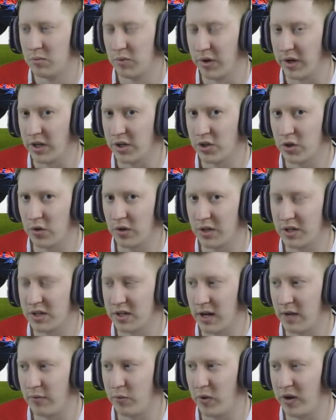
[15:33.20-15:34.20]
Pretty sure I
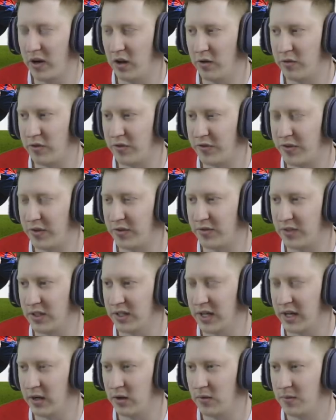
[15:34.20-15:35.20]
should have well over 50
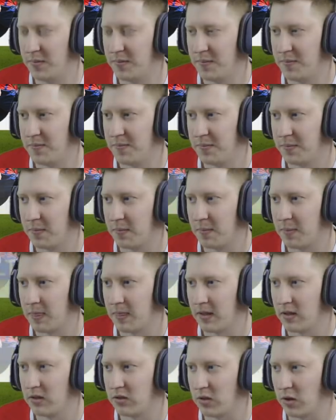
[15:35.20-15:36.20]
now.
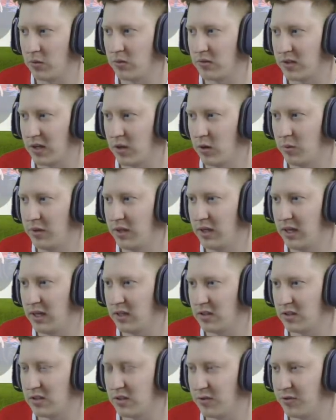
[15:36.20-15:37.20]
Don't tell me
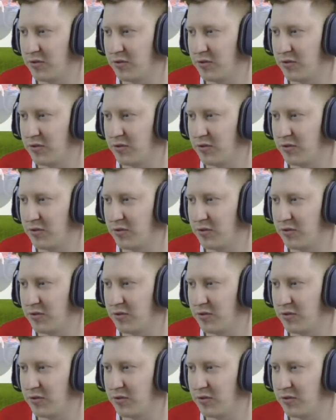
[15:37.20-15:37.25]
it's